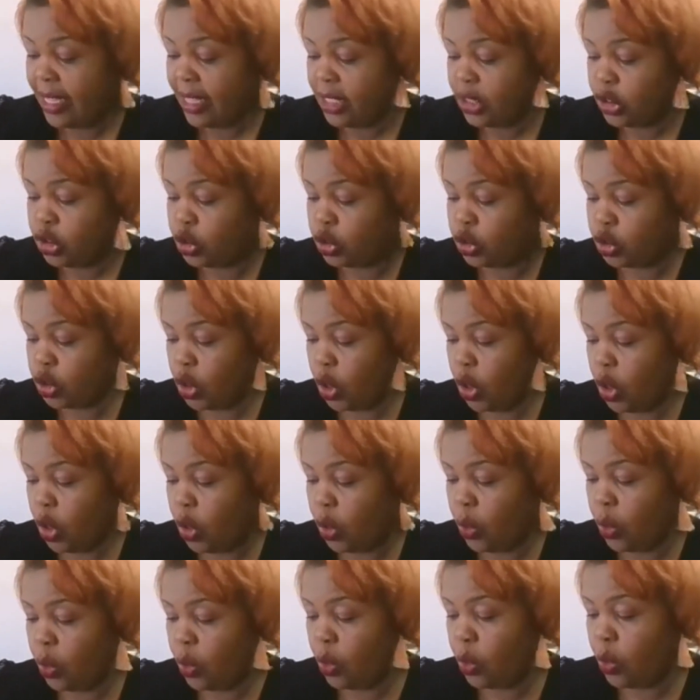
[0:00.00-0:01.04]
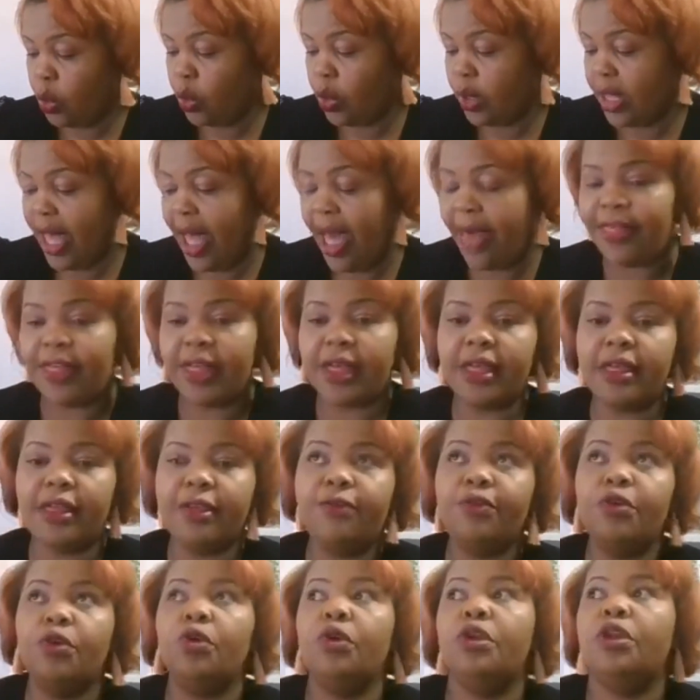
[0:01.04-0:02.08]
So yeah, I think
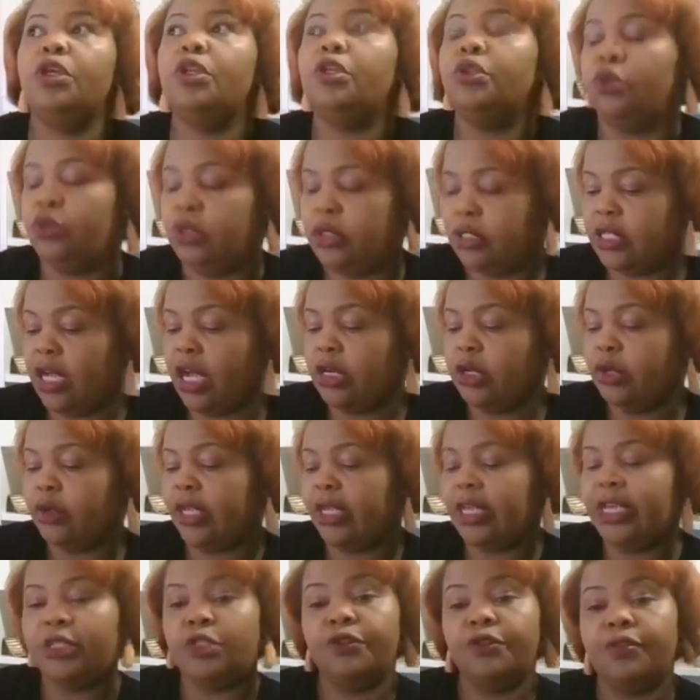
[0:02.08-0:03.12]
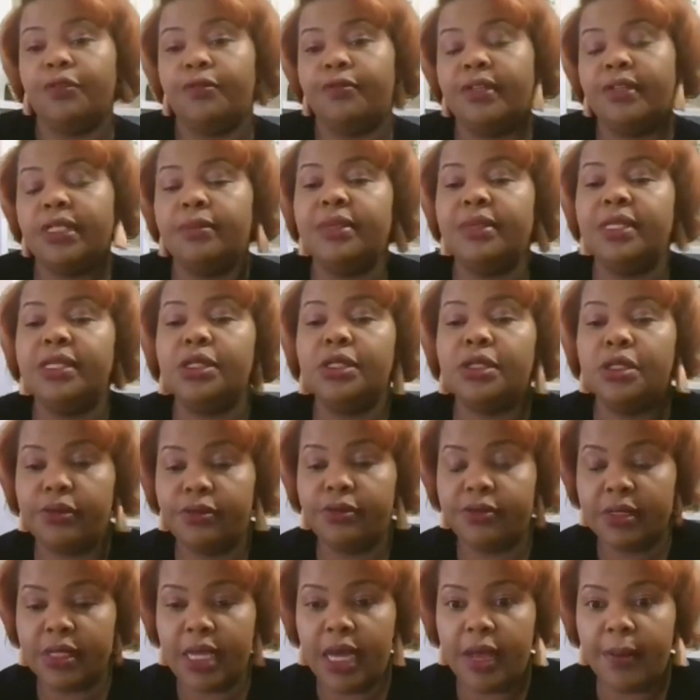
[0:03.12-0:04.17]
if you're gonna start looking into the vitamins,
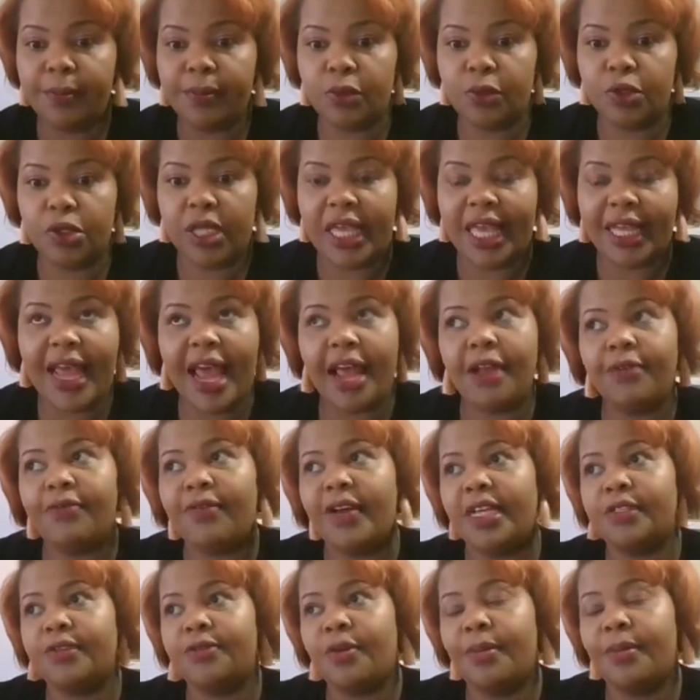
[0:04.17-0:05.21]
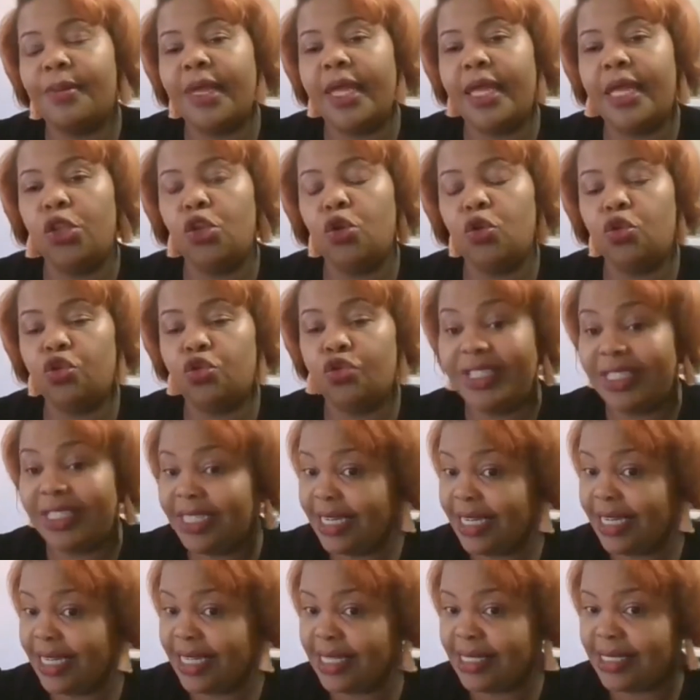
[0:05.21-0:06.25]
get advice from a
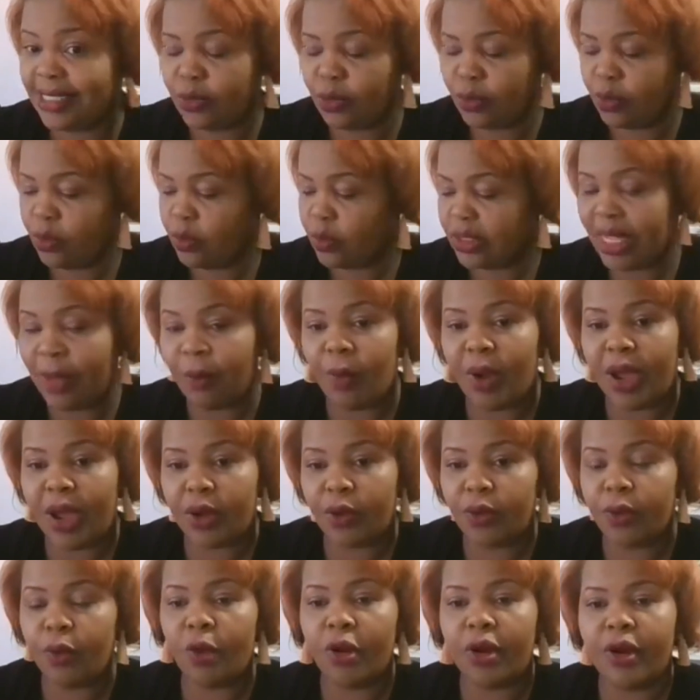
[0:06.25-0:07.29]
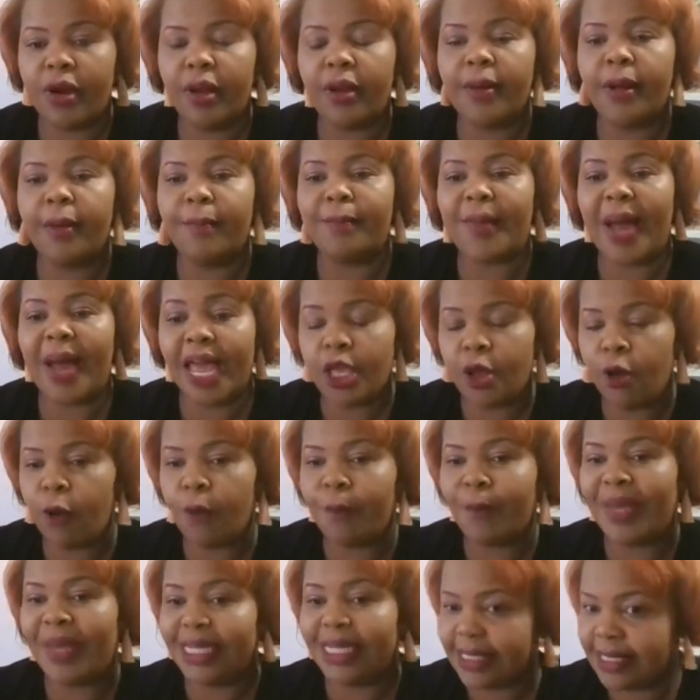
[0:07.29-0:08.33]
nutritionist or someone or a
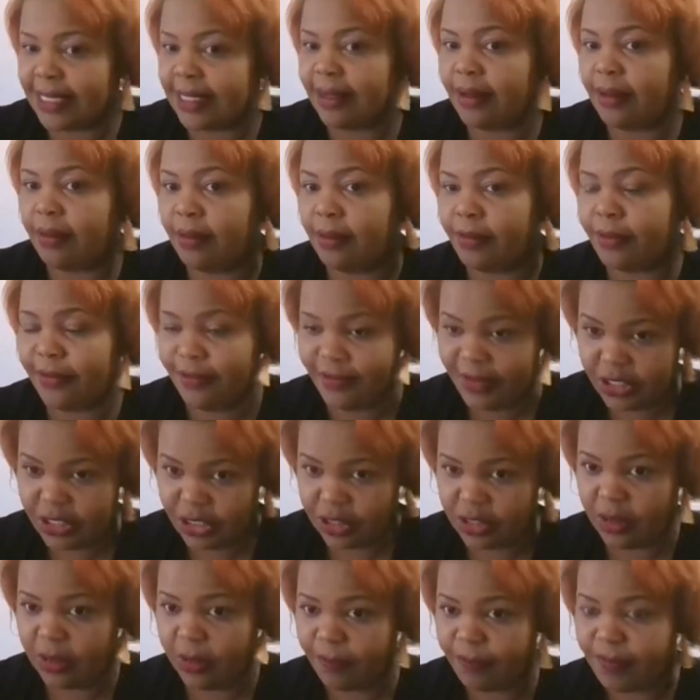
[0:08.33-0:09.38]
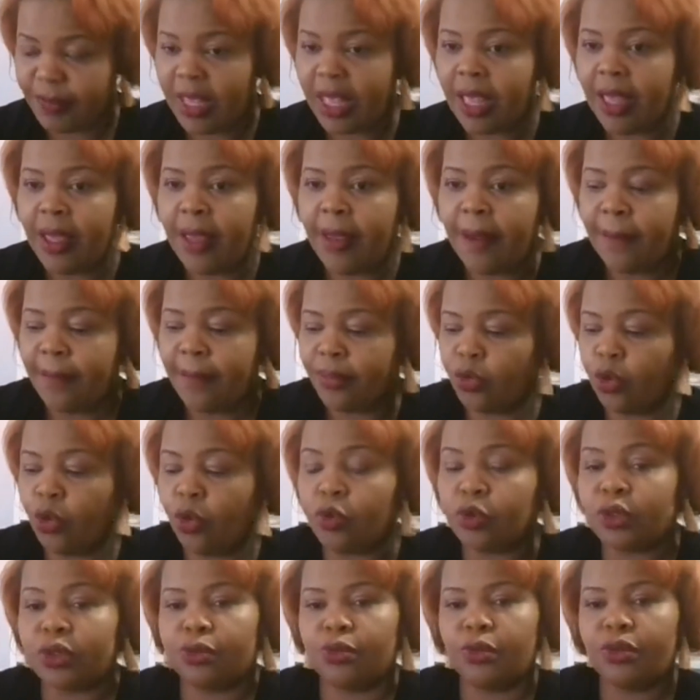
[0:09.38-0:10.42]
biomedical professional.
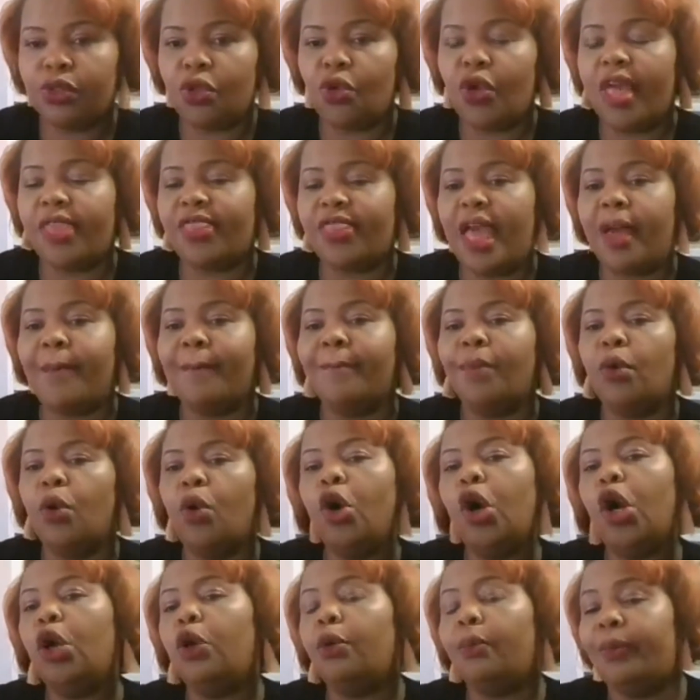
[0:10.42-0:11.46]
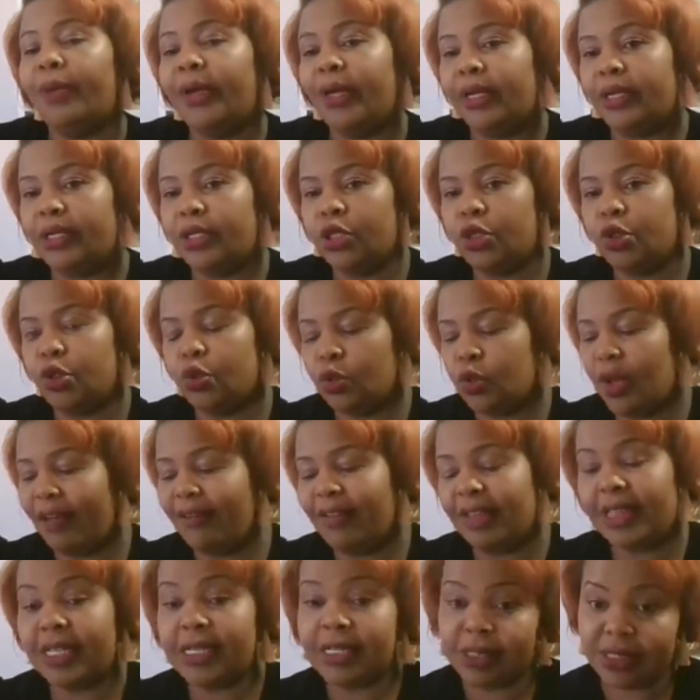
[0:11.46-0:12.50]
They are more open to
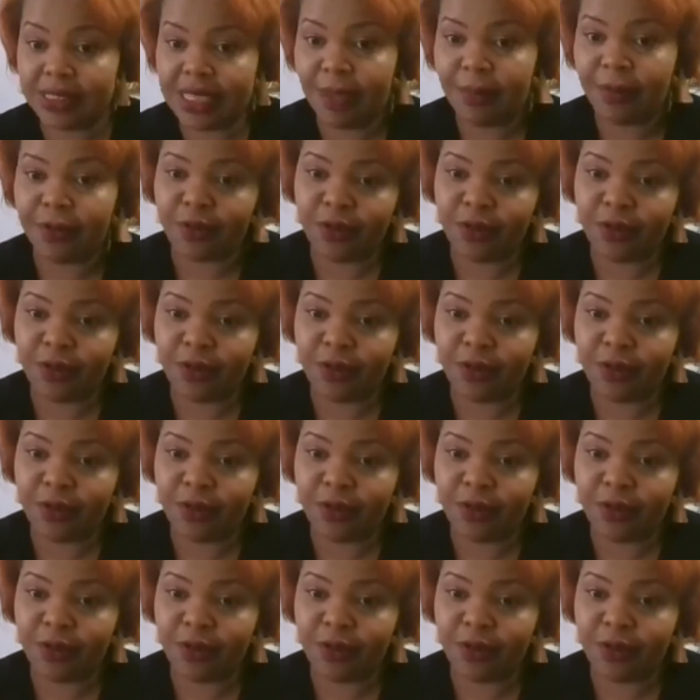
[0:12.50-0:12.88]
having this type of